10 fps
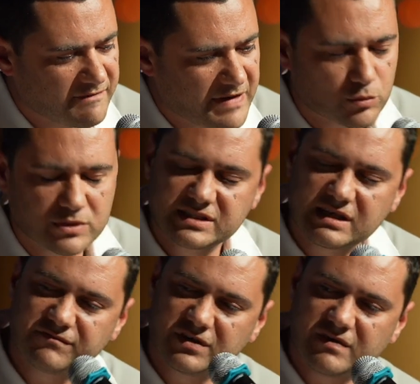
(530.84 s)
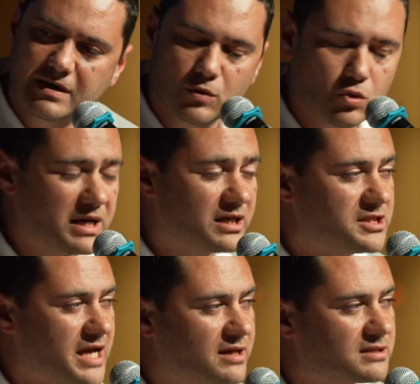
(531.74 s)
was something that Moana
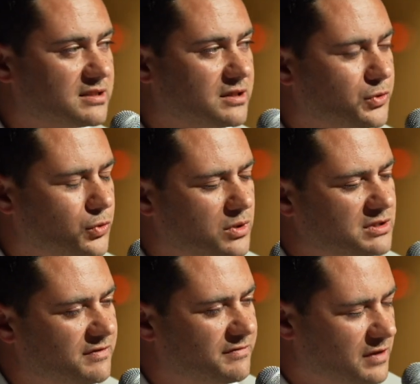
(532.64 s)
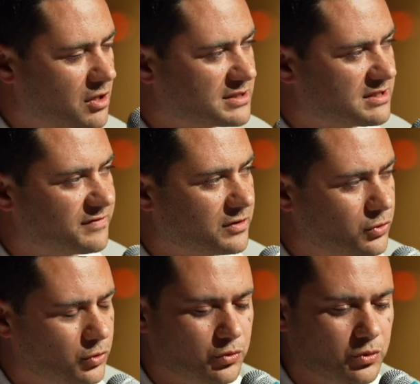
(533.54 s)
Jackson, who was the philosopher
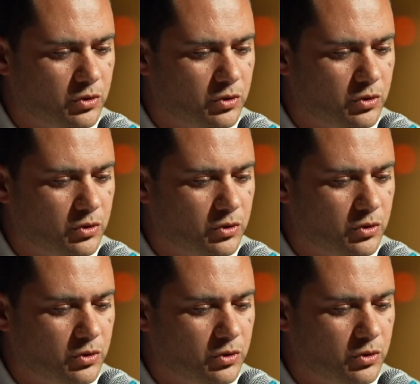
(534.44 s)
who